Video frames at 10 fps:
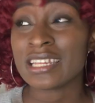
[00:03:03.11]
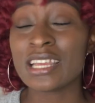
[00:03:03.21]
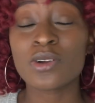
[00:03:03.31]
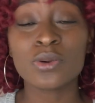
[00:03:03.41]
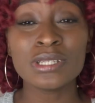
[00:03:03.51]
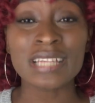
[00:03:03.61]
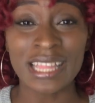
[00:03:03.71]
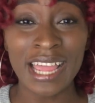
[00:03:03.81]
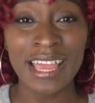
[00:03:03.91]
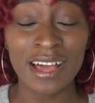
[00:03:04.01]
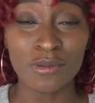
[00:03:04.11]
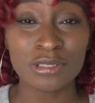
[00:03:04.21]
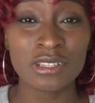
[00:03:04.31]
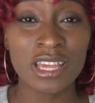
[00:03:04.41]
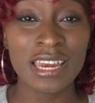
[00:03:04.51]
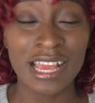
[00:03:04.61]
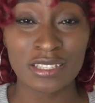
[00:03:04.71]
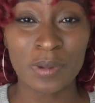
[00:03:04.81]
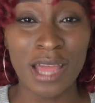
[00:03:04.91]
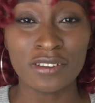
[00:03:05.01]
The queen's attire was looking like
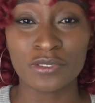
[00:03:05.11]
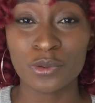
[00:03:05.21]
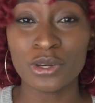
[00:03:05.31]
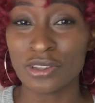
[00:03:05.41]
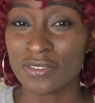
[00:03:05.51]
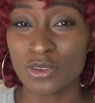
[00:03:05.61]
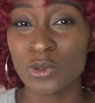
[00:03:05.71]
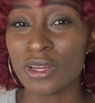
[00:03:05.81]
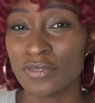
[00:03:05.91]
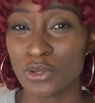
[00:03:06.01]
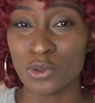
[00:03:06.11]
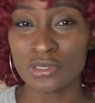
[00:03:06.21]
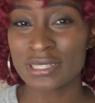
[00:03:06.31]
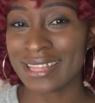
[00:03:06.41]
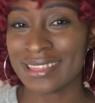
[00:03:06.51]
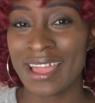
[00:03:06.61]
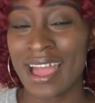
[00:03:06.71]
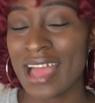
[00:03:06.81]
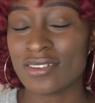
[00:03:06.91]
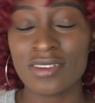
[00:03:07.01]
some kind of queen of the coast attire.
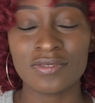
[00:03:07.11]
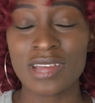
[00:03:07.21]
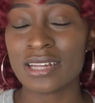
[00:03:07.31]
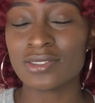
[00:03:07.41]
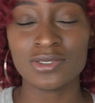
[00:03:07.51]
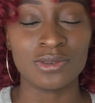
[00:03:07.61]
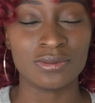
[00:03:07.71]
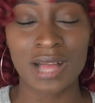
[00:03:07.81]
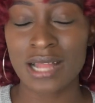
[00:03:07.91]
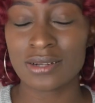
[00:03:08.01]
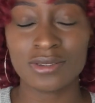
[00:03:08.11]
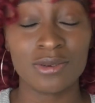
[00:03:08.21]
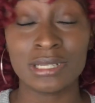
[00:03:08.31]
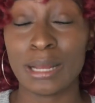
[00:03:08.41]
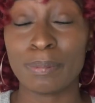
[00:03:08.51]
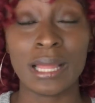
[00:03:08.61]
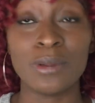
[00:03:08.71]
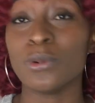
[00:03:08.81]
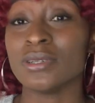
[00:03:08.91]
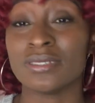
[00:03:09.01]
I don't know what their plan
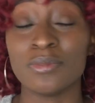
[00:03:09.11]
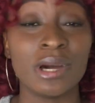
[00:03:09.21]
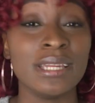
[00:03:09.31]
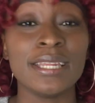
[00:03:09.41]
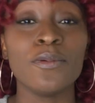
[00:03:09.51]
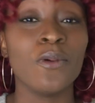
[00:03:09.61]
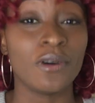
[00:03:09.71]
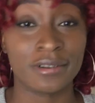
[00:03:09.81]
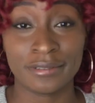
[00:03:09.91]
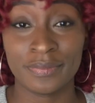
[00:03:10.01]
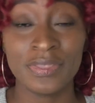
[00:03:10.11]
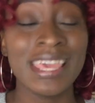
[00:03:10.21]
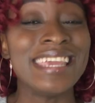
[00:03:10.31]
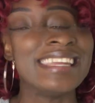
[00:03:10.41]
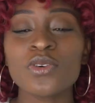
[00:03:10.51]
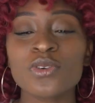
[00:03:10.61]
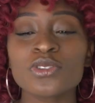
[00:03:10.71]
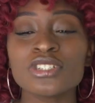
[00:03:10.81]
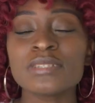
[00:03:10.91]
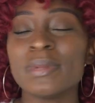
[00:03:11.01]
was, but it didn't work.
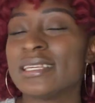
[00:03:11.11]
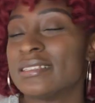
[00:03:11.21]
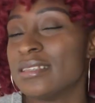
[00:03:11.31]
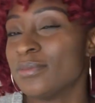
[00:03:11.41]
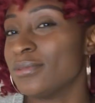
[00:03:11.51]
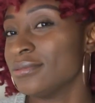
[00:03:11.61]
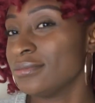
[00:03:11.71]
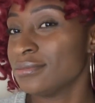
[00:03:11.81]
Just make it simple.